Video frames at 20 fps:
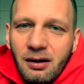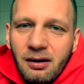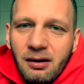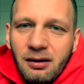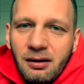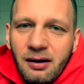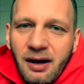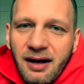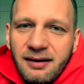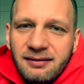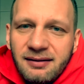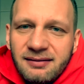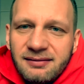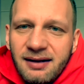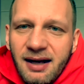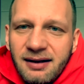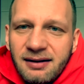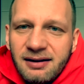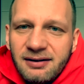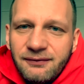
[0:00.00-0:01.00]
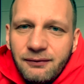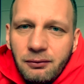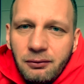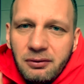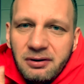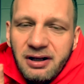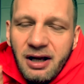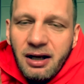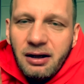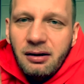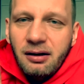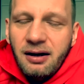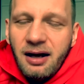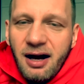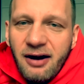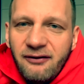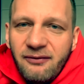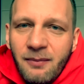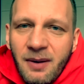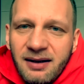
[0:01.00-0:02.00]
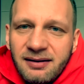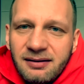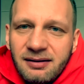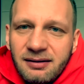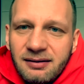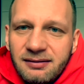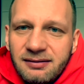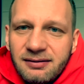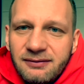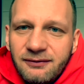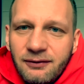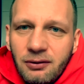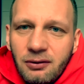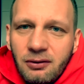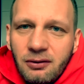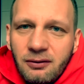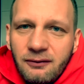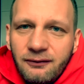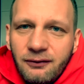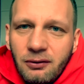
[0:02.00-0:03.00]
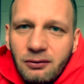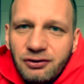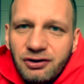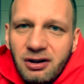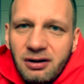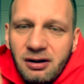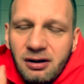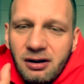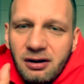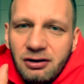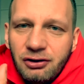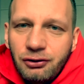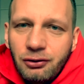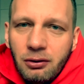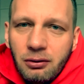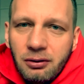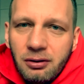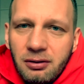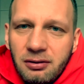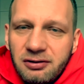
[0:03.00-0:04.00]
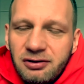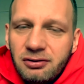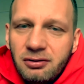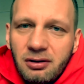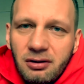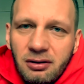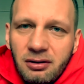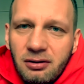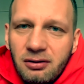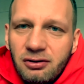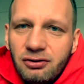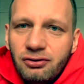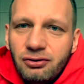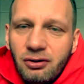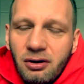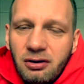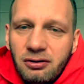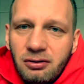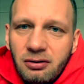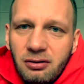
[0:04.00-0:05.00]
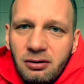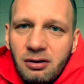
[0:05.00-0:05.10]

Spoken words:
exercises for rotator cuff muscles, for general shoulder structure,